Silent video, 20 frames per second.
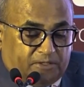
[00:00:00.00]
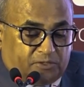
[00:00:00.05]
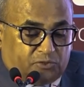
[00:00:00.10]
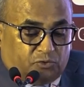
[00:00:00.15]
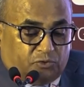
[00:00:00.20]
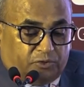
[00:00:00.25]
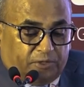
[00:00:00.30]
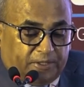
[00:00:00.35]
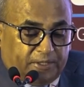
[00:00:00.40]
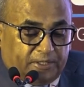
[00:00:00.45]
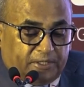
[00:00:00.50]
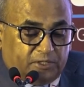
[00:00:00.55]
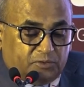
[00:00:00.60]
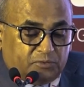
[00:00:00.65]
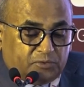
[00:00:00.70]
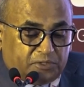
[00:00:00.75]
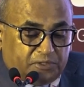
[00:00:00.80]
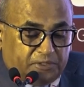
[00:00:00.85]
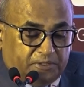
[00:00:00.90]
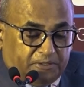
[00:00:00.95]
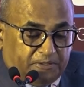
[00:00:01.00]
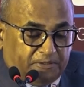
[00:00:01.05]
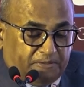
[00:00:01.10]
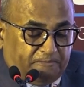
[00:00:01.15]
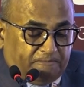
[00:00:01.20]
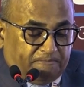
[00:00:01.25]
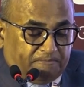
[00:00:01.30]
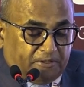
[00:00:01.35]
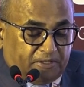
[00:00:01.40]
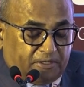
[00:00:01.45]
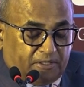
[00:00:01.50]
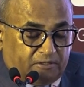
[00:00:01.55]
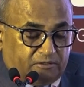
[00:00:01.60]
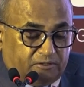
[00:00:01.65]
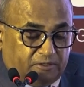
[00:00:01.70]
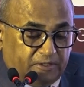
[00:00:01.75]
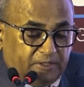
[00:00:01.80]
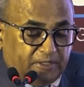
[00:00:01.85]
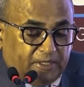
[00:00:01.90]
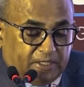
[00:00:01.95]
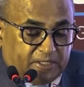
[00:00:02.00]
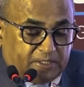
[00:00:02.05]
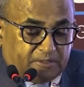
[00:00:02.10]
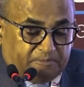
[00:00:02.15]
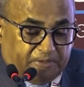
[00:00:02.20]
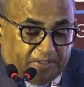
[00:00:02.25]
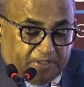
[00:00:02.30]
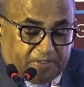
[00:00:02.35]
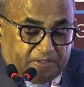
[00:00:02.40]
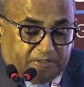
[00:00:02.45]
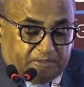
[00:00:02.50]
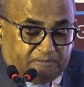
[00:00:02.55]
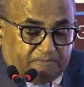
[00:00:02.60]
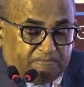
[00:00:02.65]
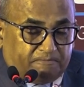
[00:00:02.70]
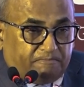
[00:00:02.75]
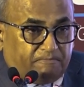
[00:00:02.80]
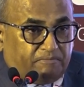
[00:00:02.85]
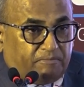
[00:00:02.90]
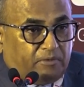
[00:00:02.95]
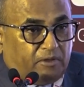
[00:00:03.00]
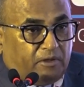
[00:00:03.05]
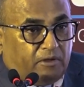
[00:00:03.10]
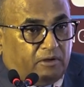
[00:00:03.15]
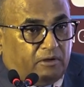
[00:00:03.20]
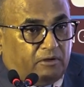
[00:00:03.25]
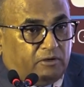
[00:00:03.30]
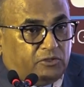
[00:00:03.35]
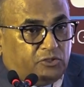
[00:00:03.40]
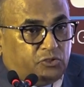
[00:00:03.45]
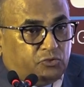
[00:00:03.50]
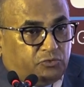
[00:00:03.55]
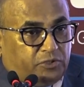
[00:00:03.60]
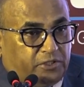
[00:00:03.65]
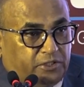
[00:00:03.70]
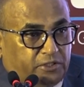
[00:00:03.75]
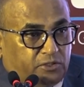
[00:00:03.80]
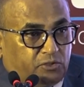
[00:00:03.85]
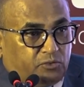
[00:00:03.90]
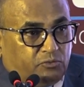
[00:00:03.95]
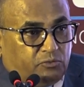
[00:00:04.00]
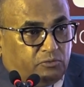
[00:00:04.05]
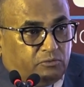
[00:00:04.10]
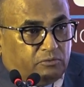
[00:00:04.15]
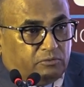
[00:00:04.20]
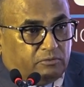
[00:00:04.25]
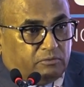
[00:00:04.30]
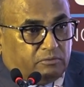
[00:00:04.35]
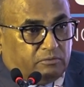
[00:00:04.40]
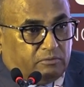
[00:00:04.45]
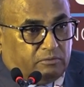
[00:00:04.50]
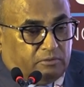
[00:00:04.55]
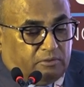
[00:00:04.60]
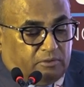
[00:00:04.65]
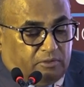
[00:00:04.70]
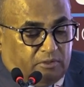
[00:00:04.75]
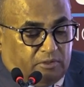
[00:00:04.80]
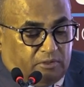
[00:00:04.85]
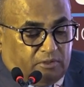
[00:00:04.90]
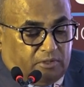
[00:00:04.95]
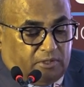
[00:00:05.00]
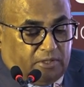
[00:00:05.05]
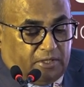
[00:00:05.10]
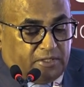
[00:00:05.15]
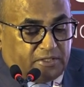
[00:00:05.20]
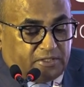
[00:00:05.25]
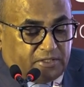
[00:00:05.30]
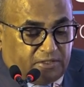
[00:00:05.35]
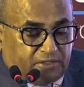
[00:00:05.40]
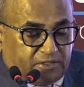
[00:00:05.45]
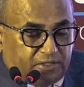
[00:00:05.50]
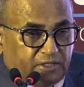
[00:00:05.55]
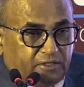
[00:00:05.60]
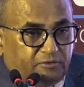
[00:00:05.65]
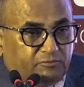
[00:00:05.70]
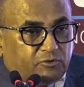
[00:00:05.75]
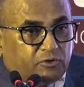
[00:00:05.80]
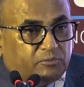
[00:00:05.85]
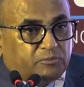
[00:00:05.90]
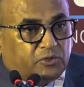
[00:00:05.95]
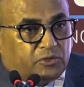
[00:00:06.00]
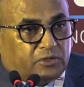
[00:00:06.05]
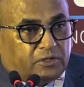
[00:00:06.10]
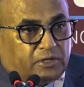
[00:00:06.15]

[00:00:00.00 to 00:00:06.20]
So here you see there are three aspects. You need to ascertain from your